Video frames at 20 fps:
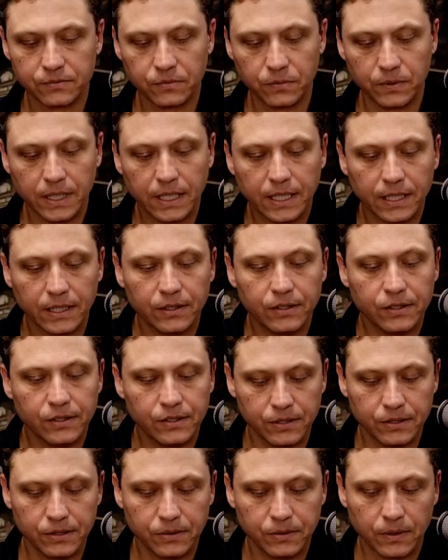we can
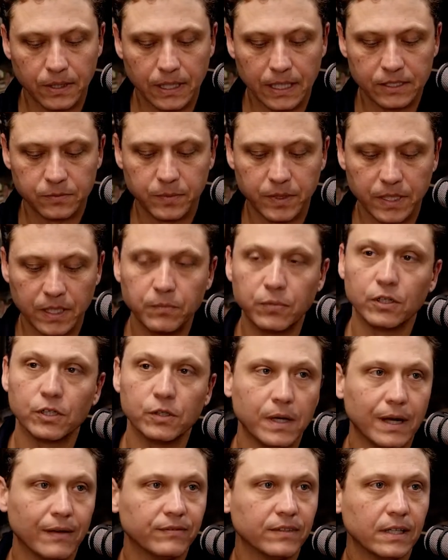do as people
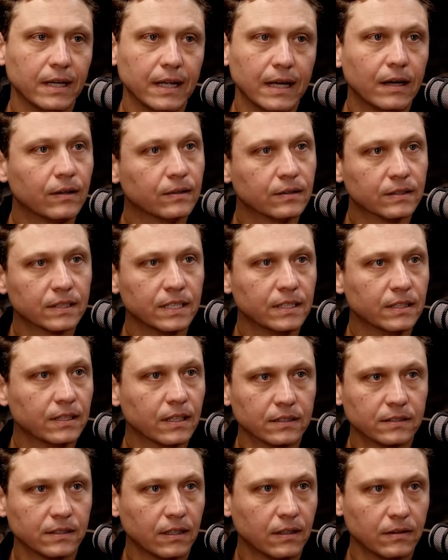who have to now
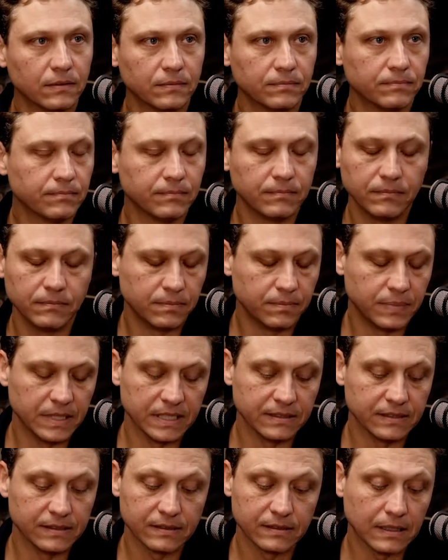conduct our
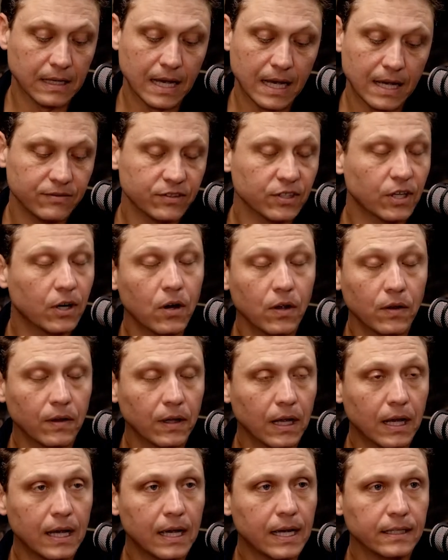business lives
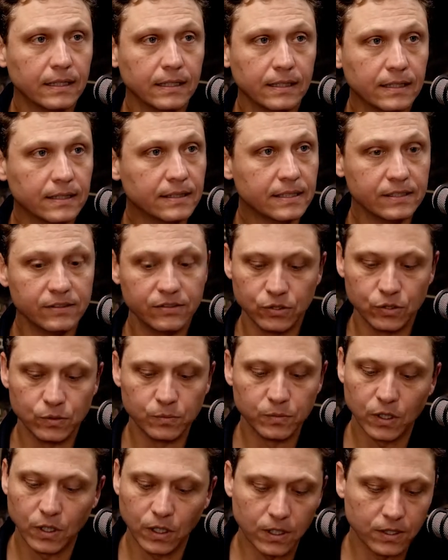online and in these Zoom
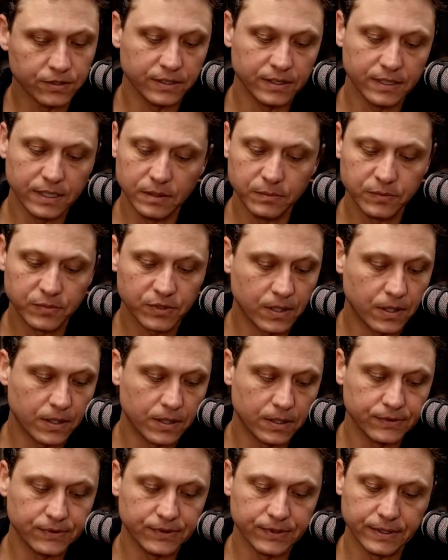calls and Teams
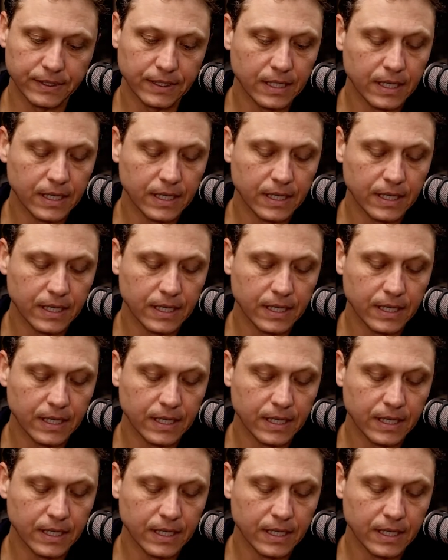calls and,